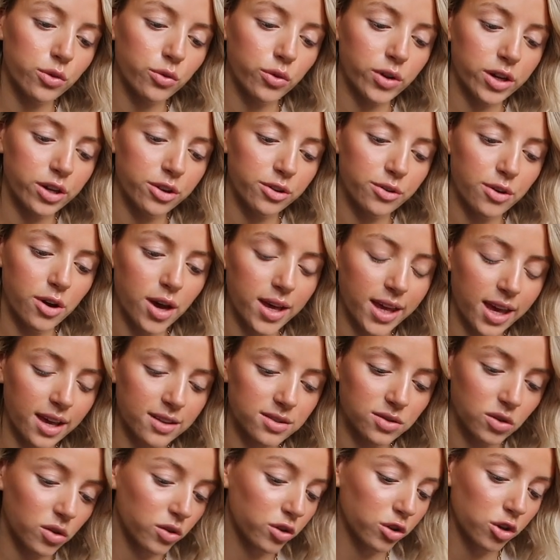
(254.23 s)
oil, I
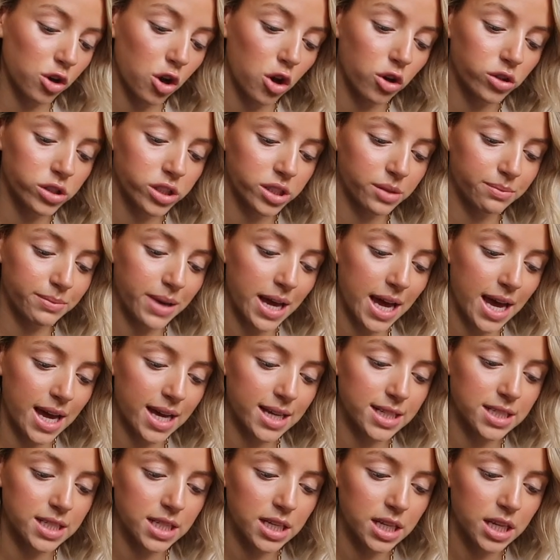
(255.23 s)
guess on a cotton
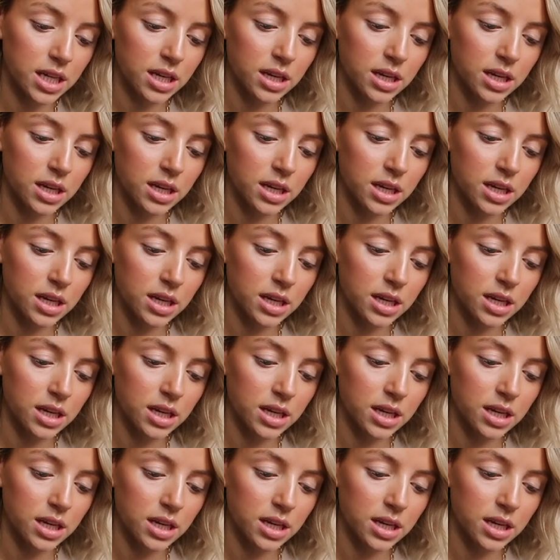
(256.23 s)
pad,